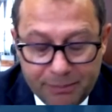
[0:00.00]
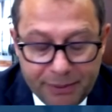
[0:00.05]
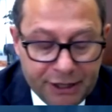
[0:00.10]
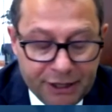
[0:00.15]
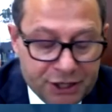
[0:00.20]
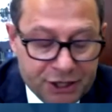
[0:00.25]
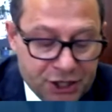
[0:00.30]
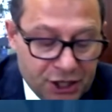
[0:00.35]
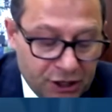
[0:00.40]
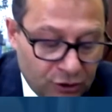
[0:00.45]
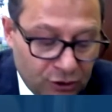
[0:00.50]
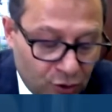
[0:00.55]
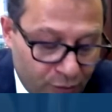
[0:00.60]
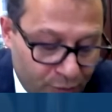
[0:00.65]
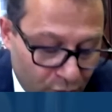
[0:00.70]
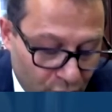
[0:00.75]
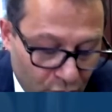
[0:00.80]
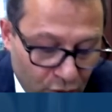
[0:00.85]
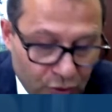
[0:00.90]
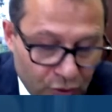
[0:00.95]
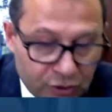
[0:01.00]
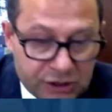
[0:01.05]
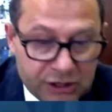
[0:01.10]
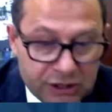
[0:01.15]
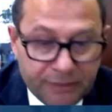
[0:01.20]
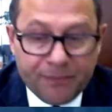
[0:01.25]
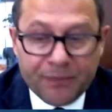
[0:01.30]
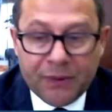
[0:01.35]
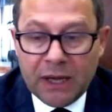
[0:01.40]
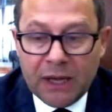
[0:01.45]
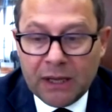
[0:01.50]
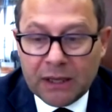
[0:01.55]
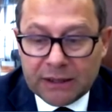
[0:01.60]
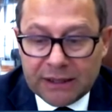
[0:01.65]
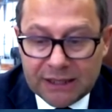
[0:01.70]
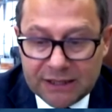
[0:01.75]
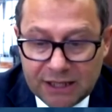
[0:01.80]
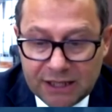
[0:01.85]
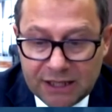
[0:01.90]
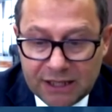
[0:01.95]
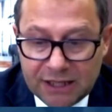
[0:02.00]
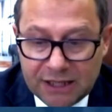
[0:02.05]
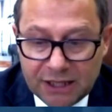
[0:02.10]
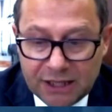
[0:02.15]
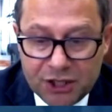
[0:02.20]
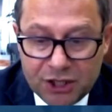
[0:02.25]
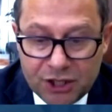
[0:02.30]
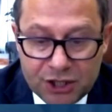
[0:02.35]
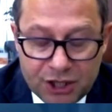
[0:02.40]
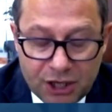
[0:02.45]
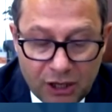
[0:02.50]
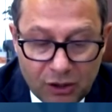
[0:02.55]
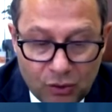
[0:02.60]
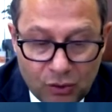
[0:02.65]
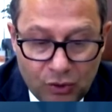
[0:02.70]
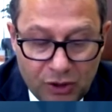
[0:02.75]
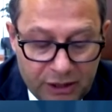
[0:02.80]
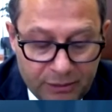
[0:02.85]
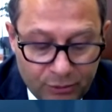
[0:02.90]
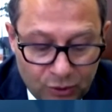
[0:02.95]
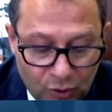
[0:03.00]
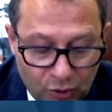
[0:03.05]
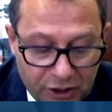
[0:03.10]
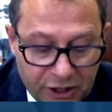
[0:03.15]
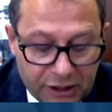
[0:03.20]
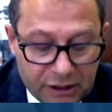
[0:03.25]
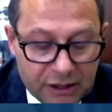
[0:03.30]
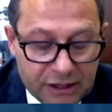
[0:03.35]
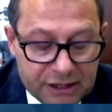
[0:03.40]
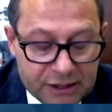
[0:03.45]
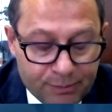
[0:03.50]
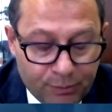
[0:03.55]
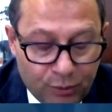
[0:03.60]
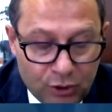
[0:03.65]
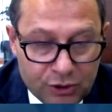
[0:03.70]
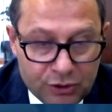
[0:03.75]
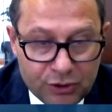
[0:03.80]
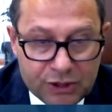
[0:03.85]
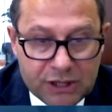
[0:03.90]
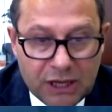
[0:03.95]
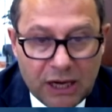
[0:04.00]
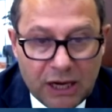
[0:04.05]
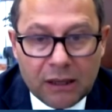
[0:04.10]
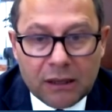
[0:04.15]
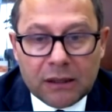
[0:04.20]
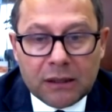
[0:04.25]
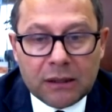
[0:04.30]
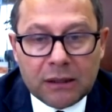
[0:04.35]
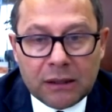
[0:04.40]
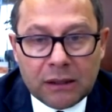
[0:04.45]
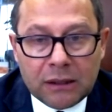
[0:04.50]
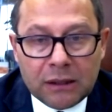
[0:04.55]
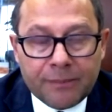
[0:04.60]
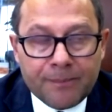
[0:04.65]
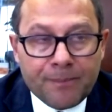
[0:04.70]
For example, in oncology, when we treat TB, we actively